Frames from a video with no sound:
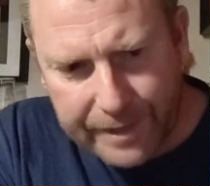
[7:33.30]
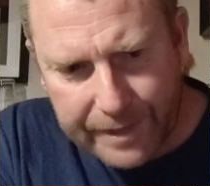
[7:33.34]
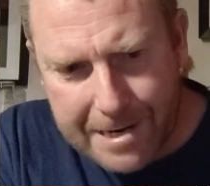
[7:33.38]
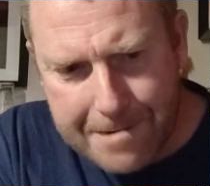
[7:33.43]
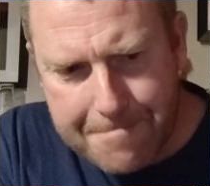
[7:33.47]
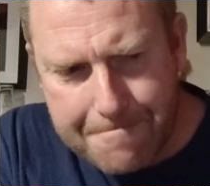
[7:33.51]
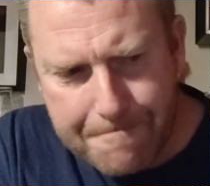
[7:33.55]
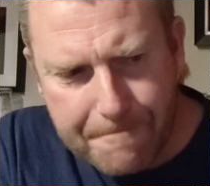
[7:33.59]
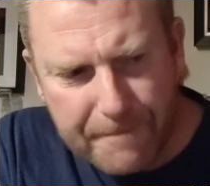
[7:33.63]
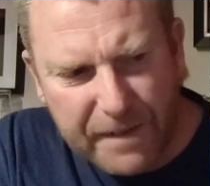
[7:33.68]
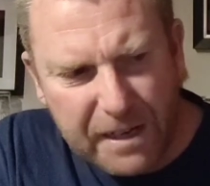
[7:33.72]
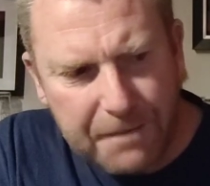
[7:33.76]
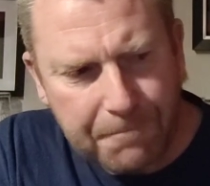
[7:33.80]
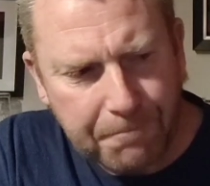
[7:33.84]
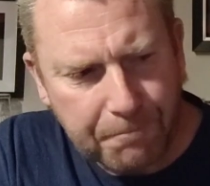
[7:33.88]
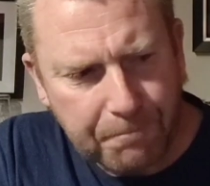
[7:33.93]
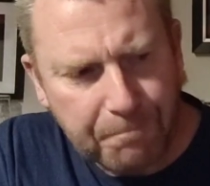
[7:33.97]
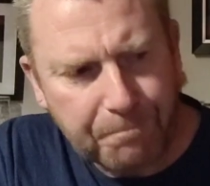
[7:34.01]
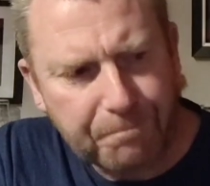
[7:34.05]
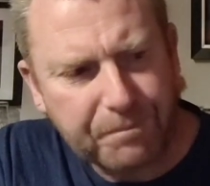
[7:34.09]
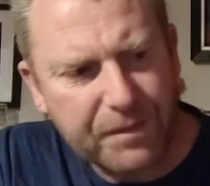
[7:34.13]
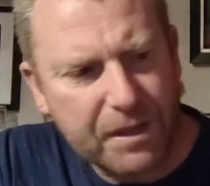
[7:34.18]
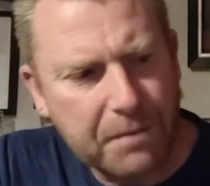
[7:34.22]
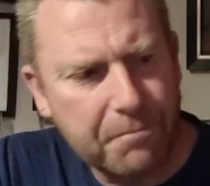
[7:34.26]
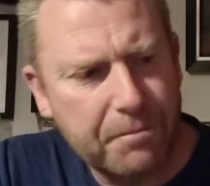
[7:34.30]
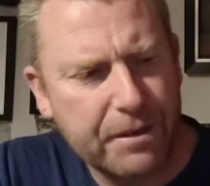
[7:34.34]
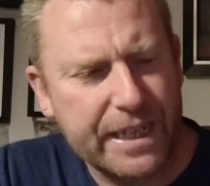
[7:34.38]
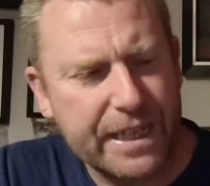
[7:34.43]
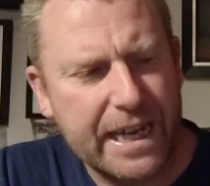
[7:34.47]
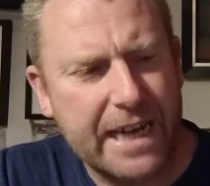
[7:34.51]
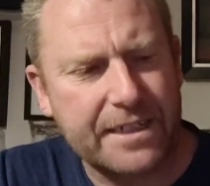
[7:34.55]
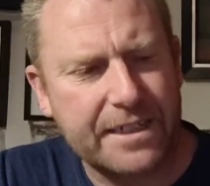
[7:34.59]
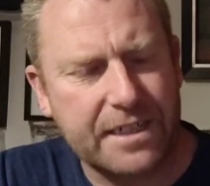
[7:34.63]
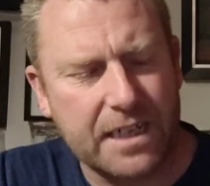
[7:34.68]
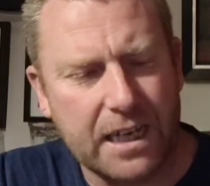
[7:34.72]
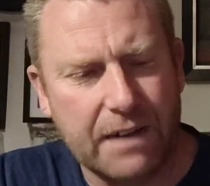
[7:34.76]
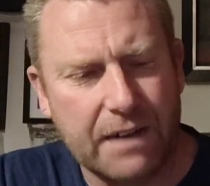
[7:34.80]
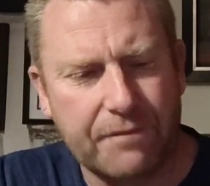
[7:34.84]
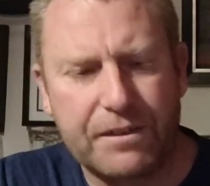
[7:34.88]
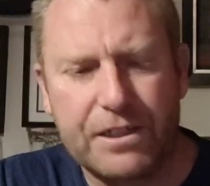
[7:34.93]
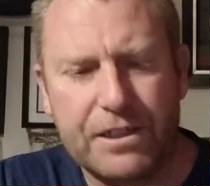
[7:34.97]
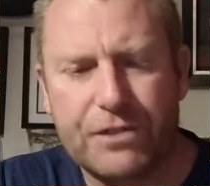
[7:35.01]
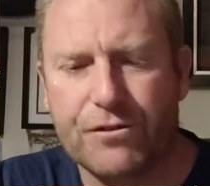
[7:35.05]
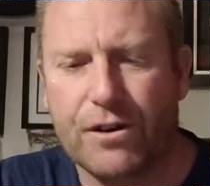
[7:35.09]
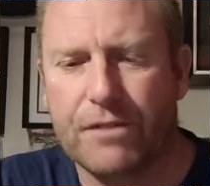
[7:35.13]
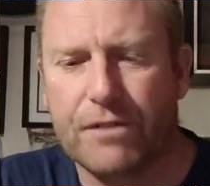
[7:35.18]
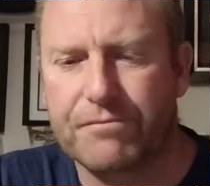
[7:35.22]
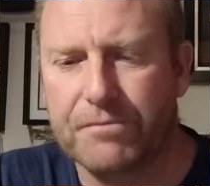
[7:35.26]
know. But that is a
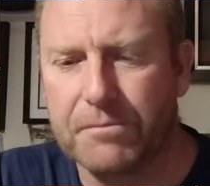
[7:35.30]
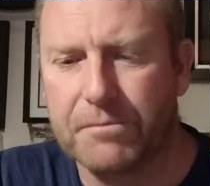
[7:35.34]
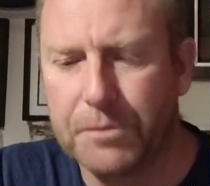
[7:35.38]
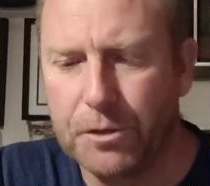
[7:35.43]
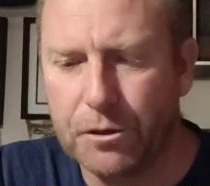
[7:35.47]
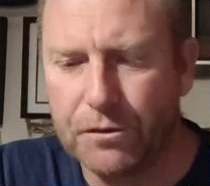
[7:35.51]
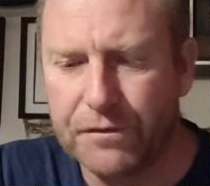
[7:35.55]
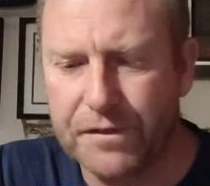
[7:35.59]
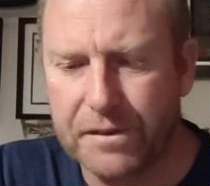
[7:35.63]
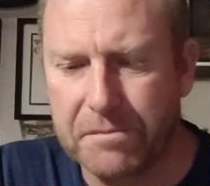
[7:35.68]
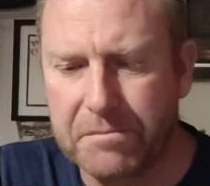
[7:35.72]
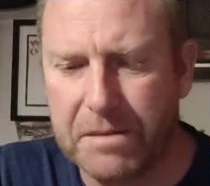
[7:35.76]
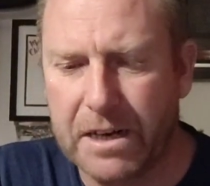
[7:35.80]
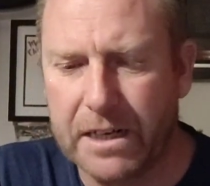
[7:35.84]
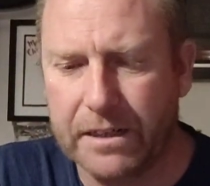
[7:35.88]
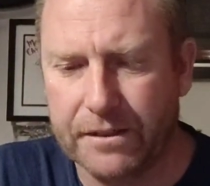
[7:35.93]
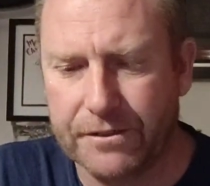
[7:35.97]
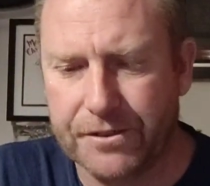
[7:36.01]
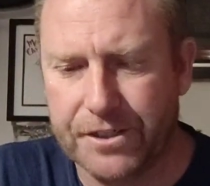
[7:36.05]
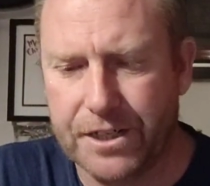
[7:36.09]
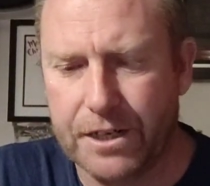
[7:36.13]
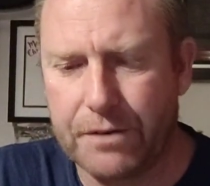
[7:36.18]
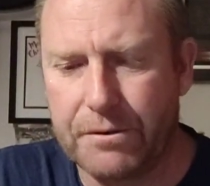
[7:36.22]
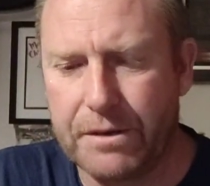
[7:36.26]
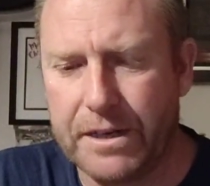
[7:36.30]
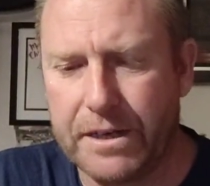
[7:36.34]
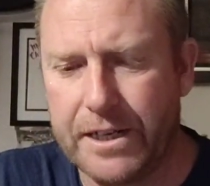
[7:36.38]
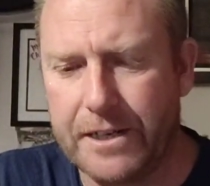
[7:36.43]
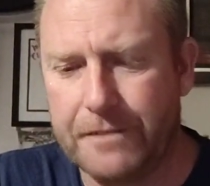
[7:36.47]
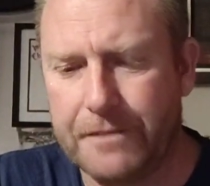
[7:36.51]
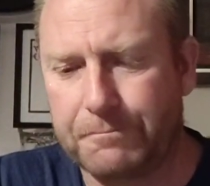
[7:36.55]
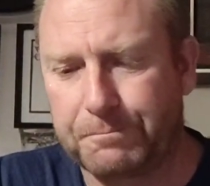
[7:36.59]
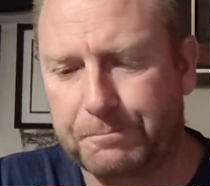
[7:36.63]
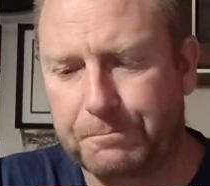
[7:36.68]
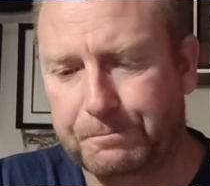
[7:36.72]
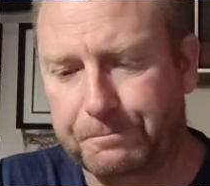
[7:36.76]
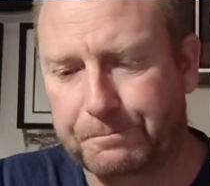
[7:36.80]
lovely drop from Northern Monk. So uh,